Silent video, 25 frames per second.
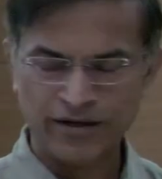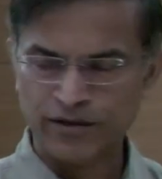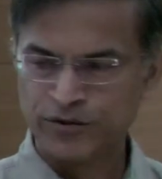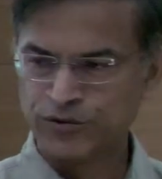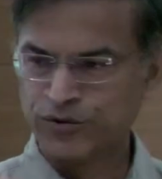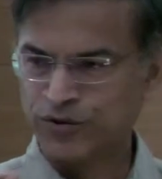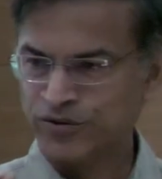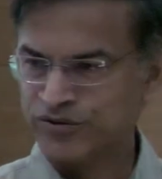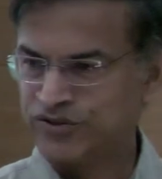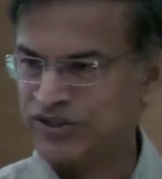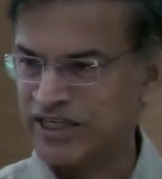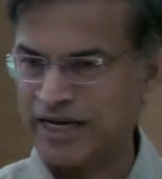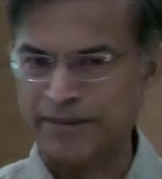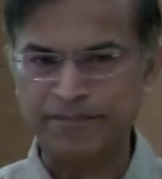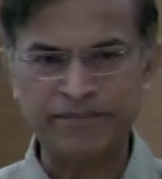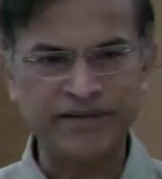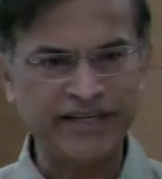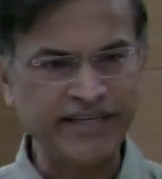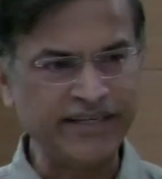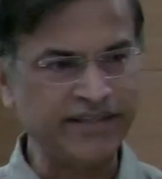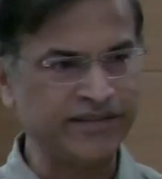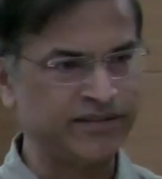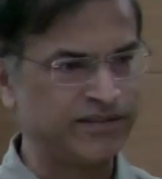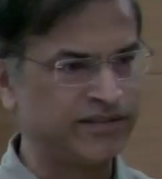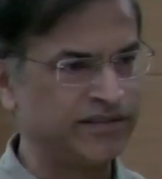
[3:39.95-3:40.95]
So
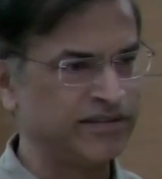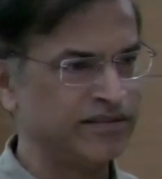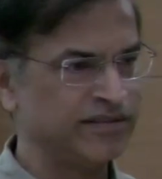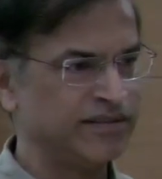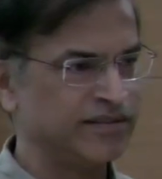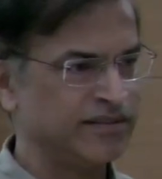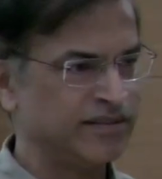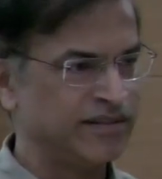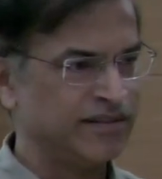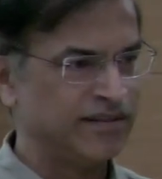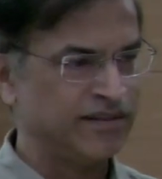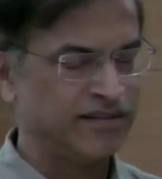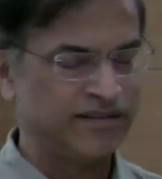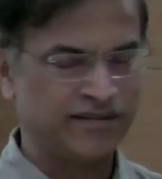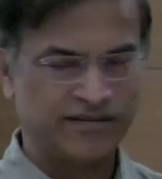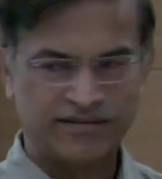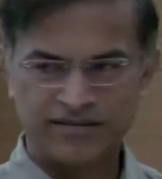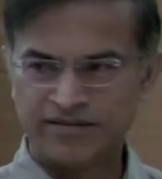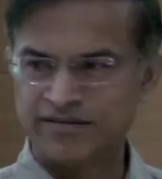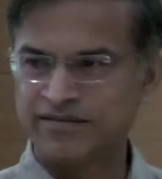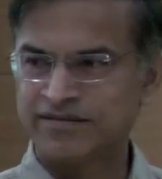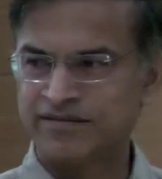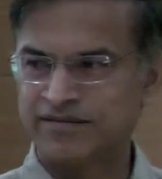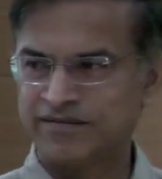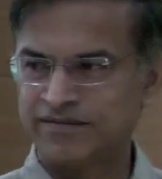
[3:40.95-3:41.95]
Japanese
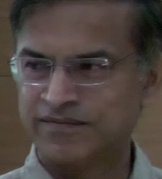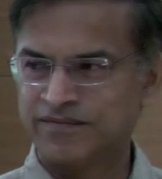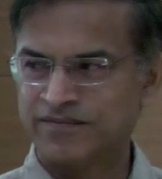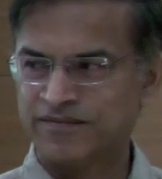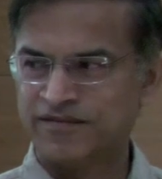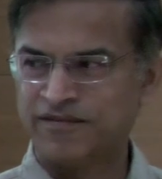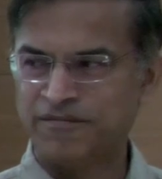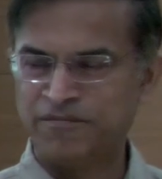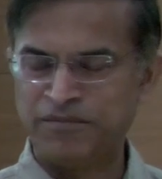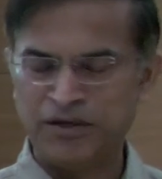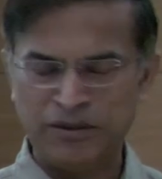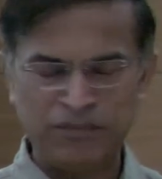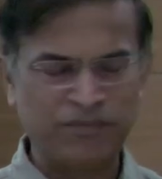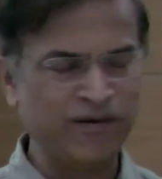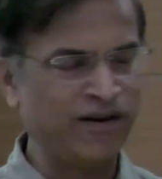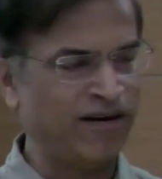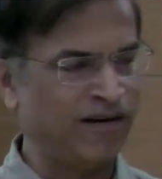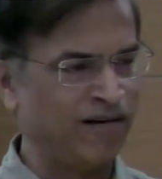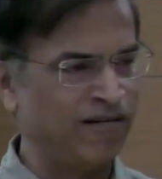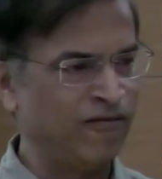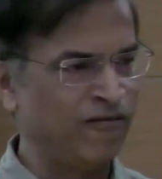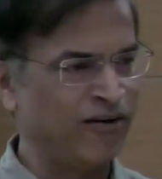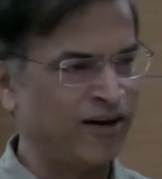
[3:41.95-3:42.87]
people